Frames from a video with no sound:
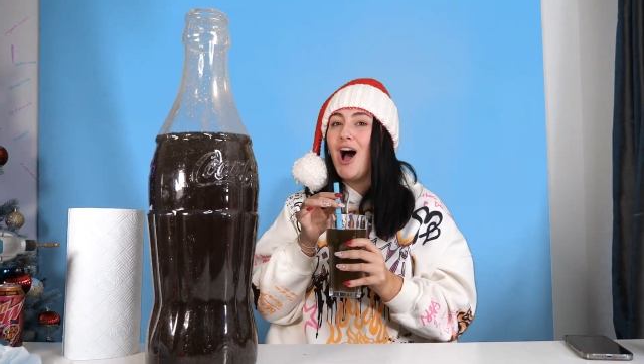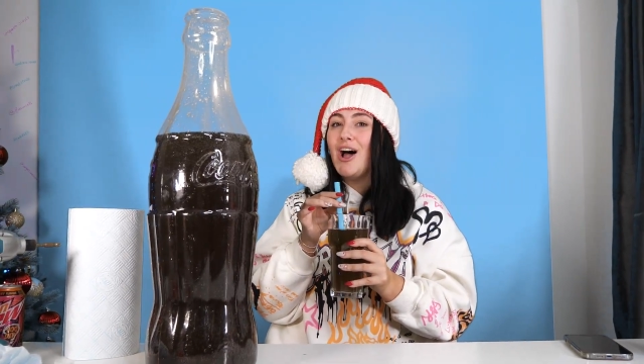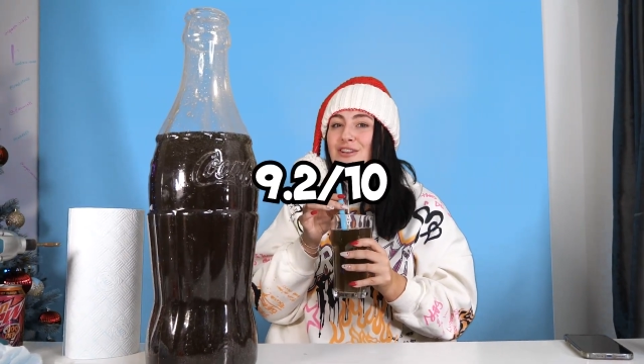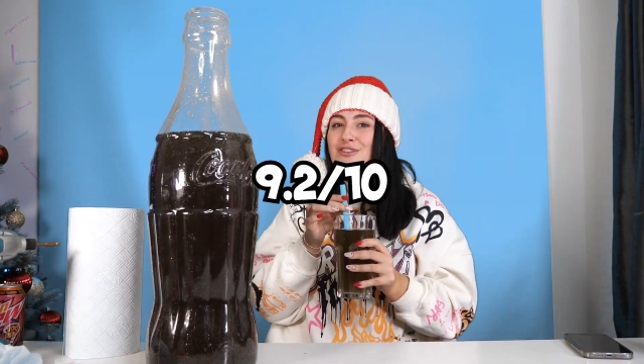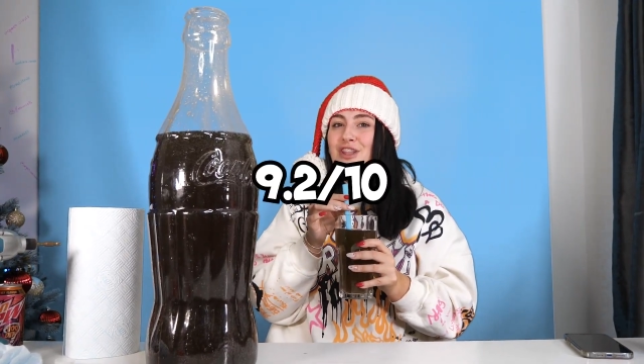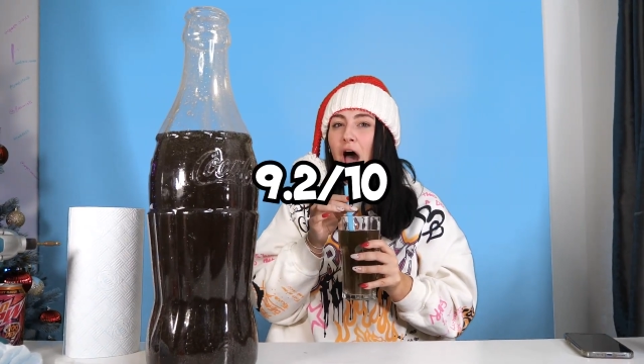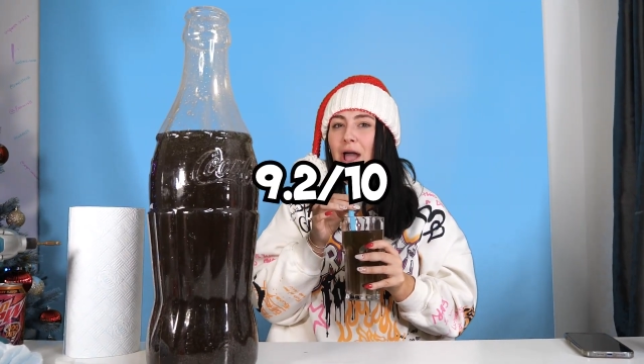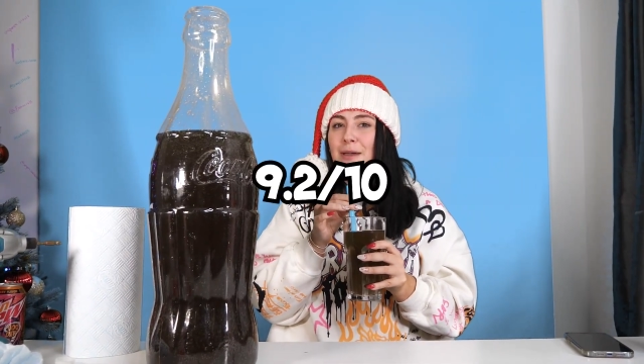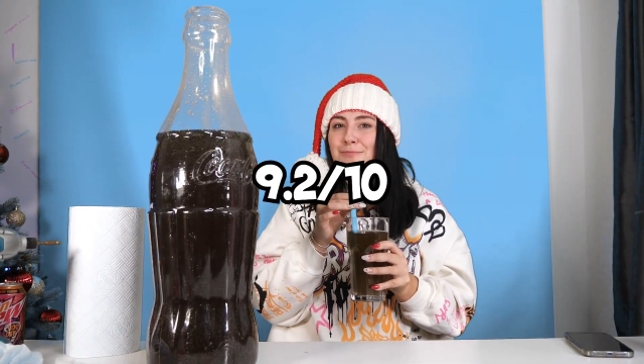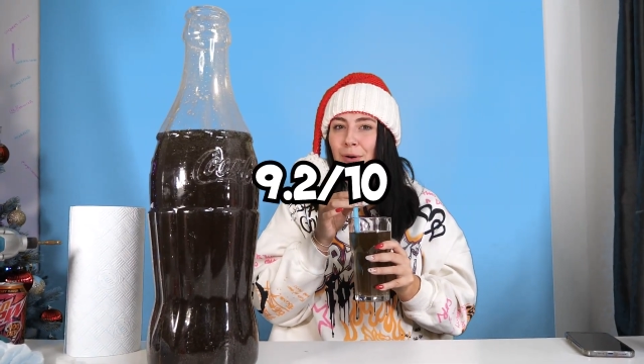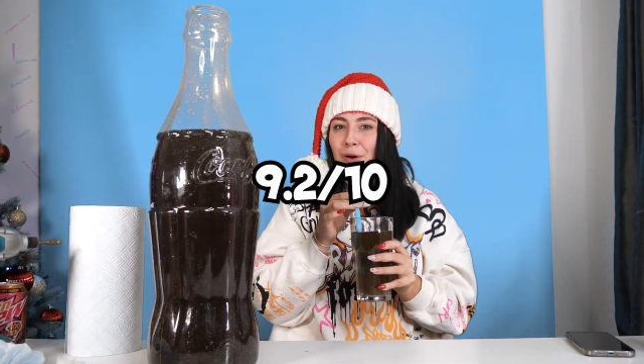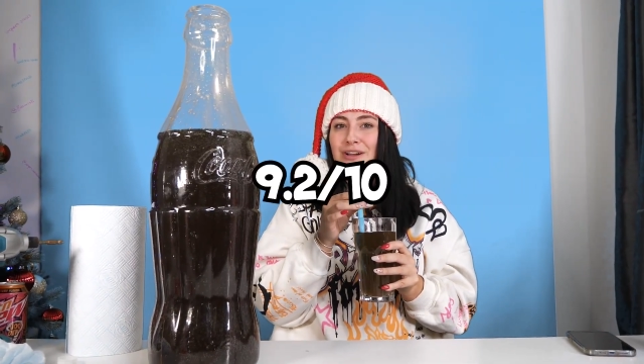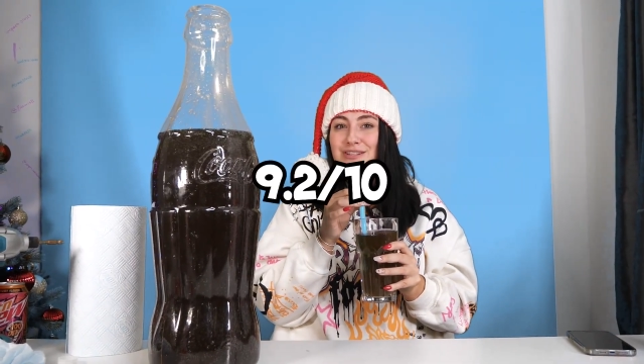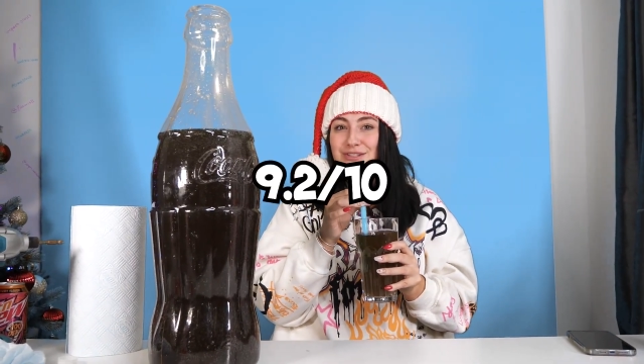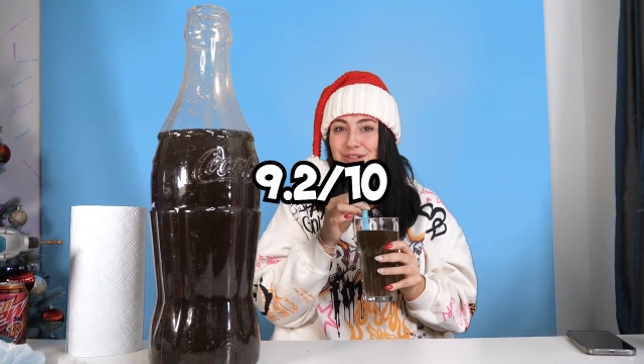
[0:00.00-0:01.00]

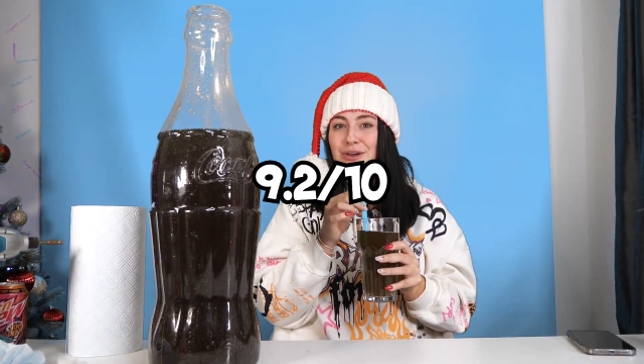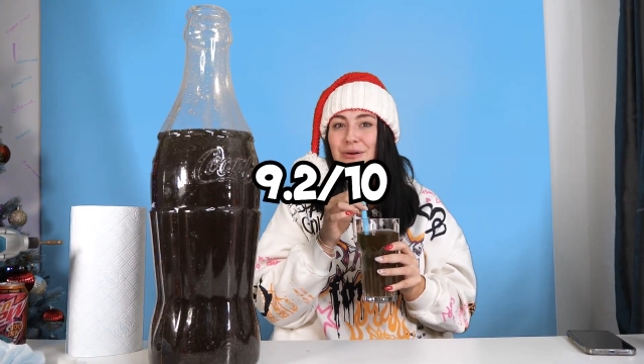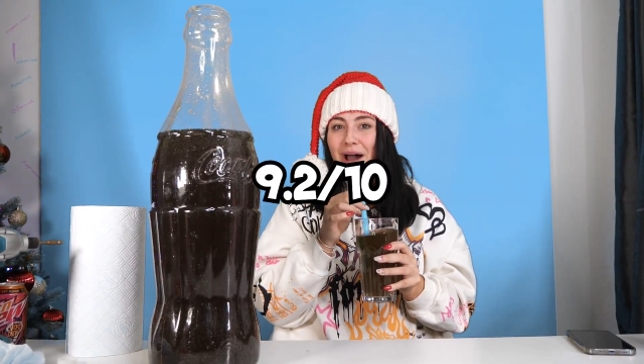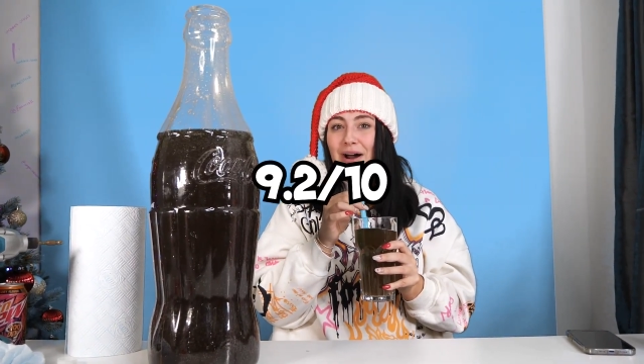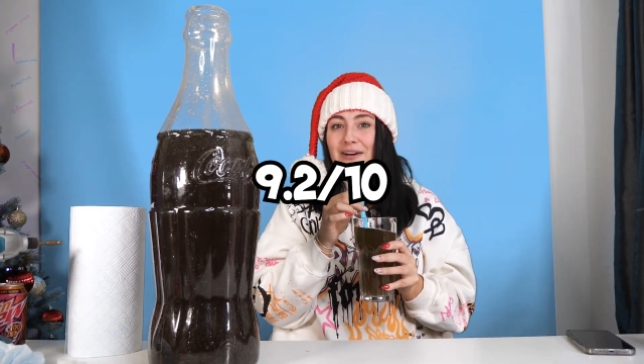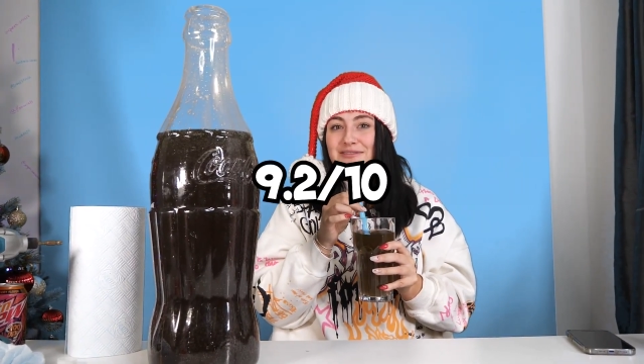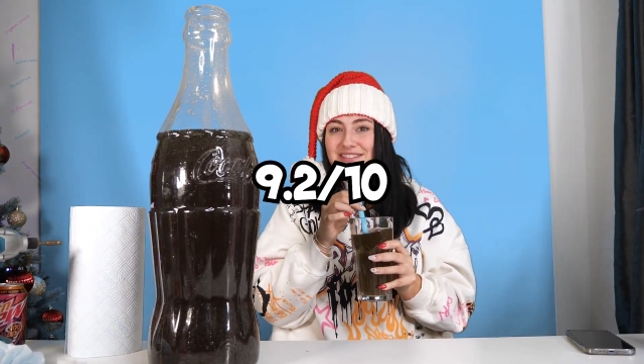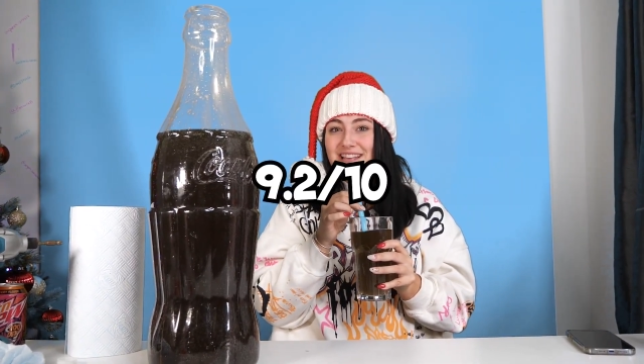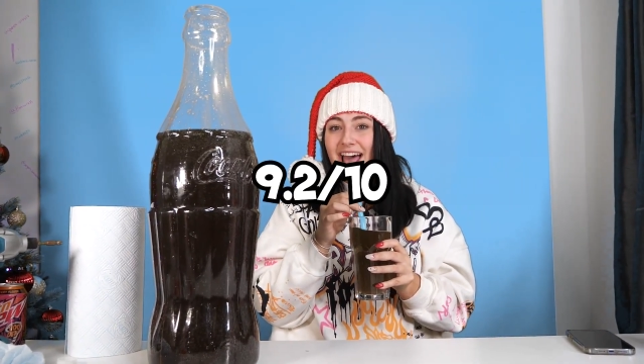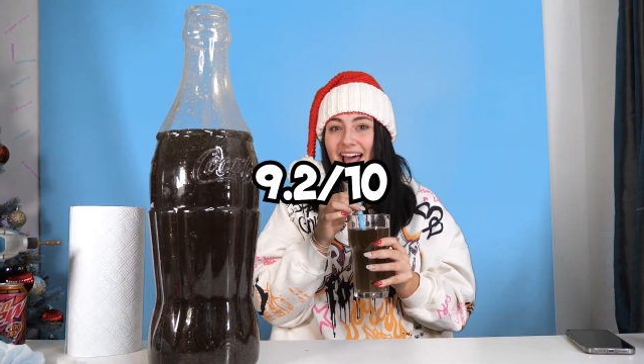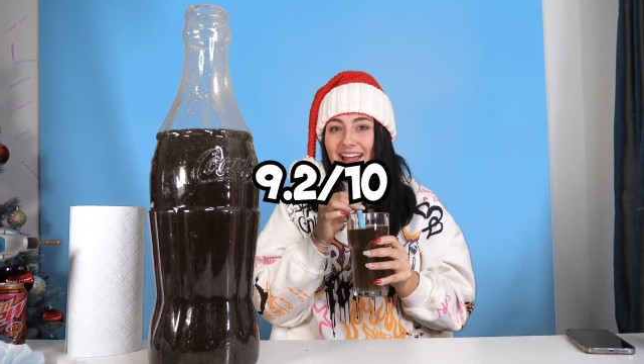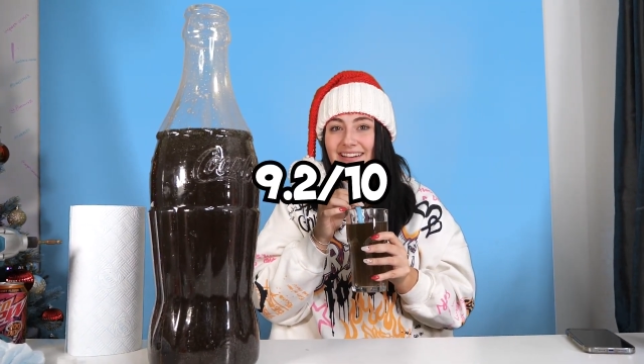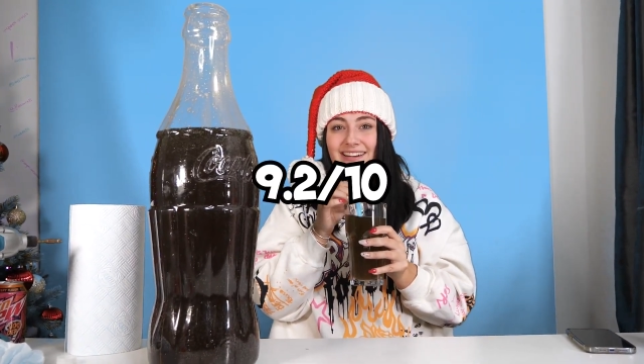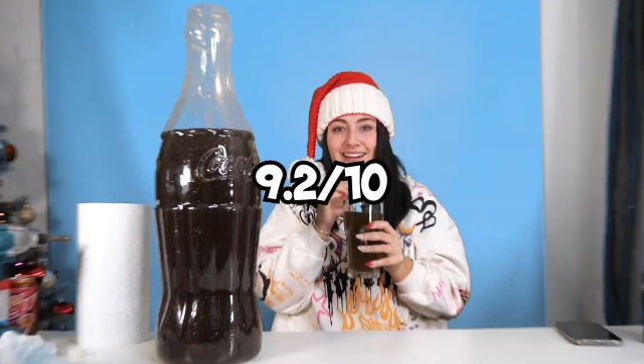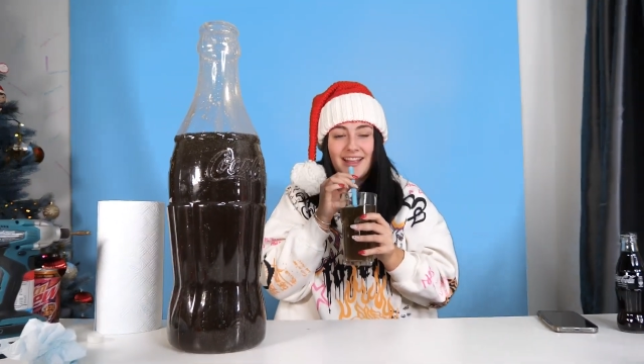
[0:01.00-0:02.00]
9.2 out of 10.